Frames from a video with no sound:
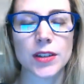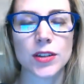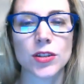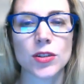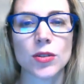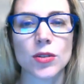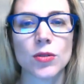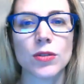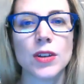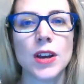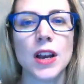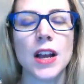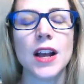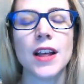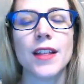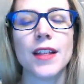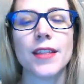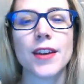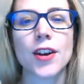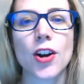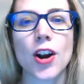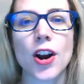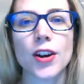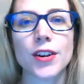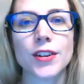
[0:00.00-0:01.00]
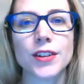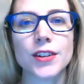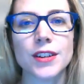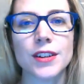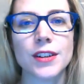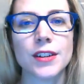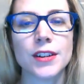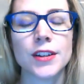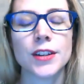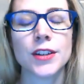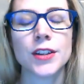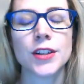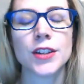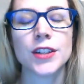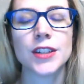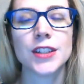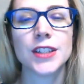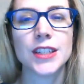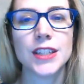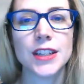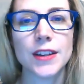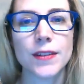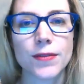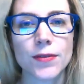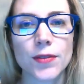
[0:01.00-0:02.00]
So there are
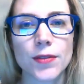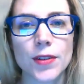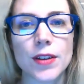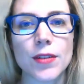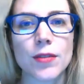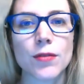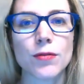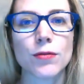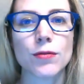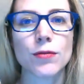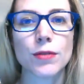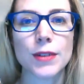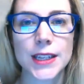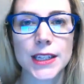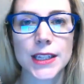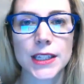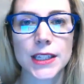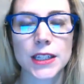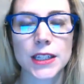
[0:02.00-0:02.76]
different risk